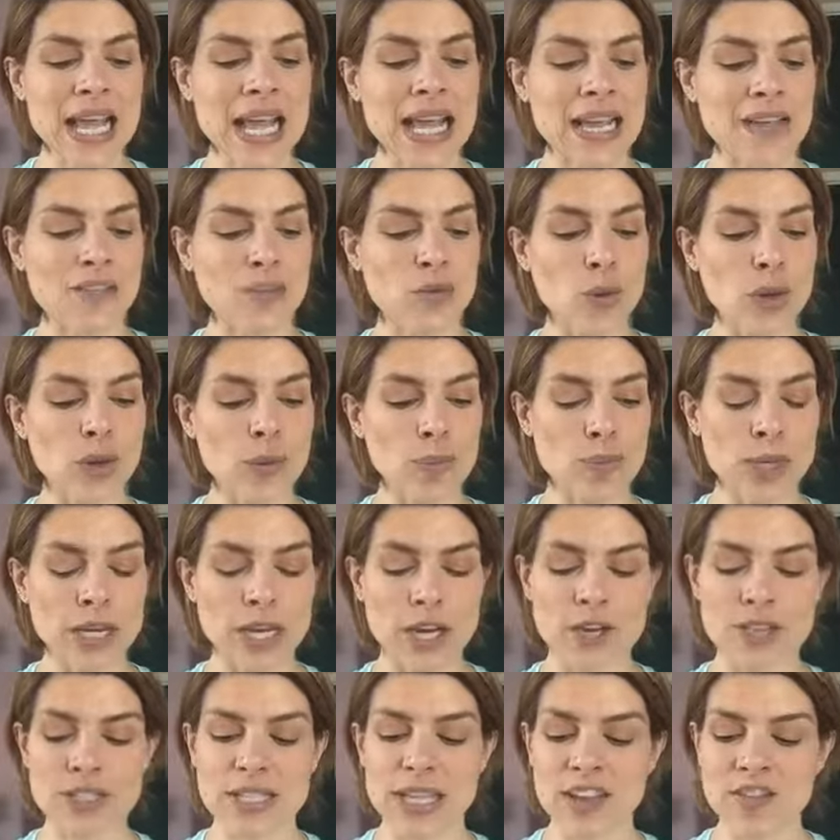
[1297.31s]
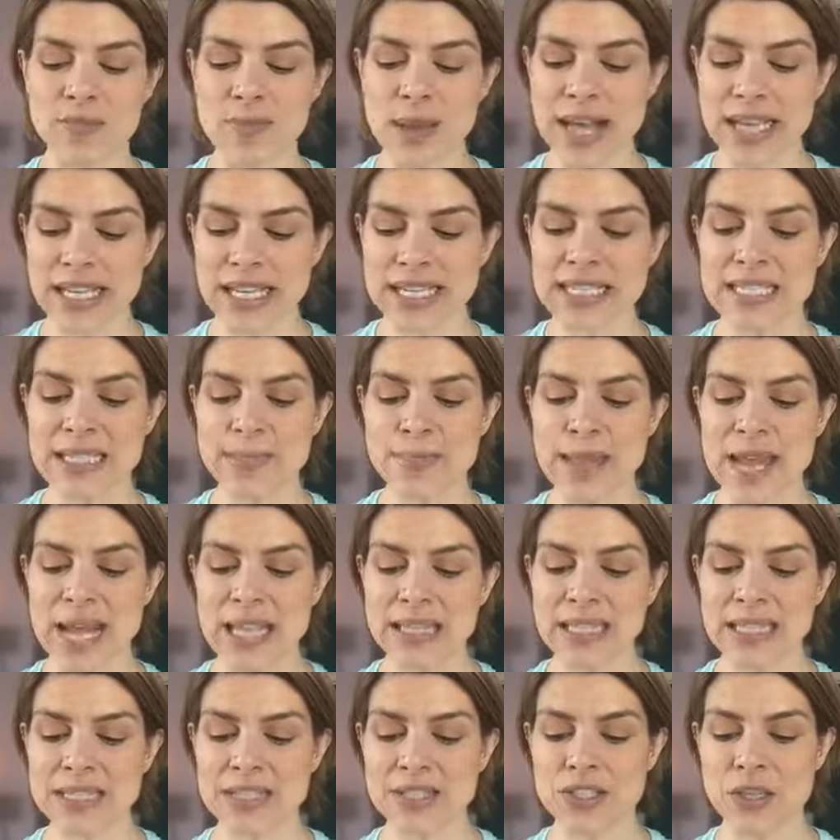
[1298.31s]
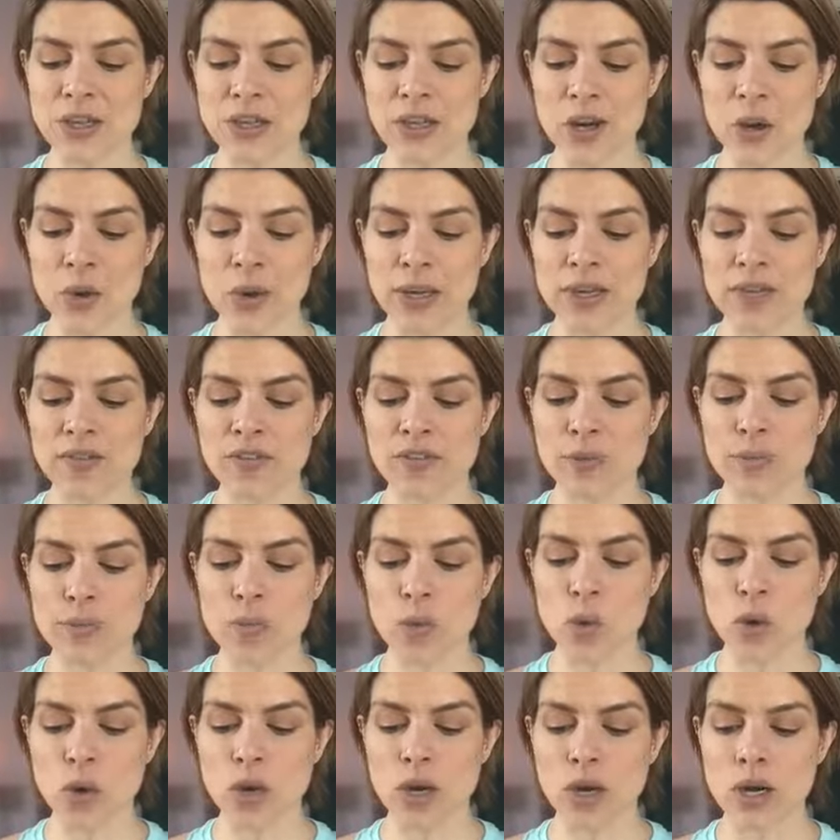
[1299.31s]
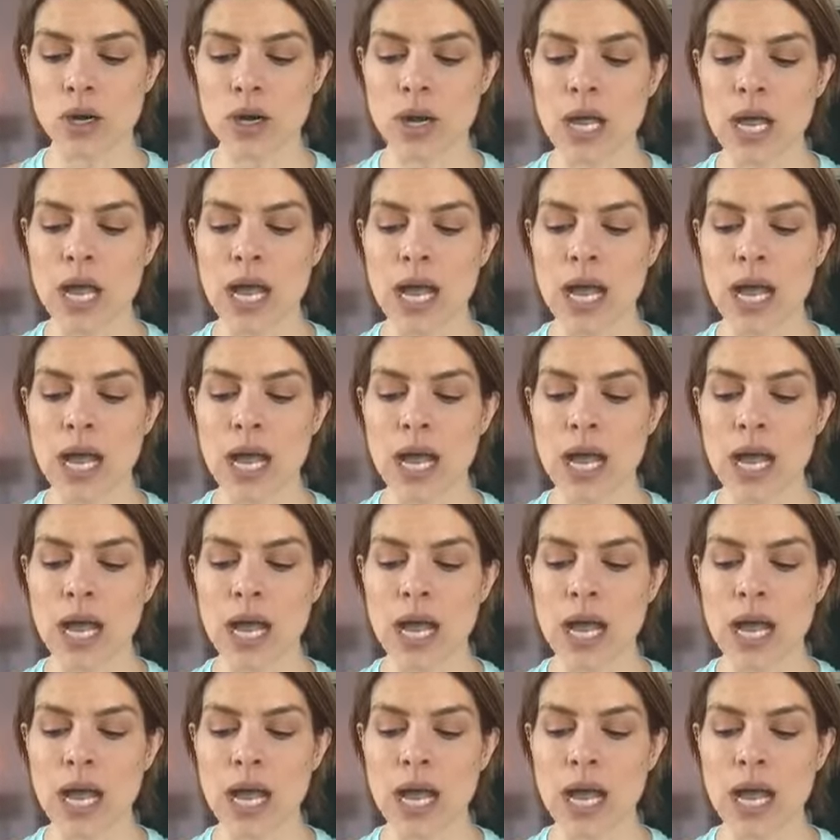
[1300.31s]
If you want to bring yourself back into balance, you're going for more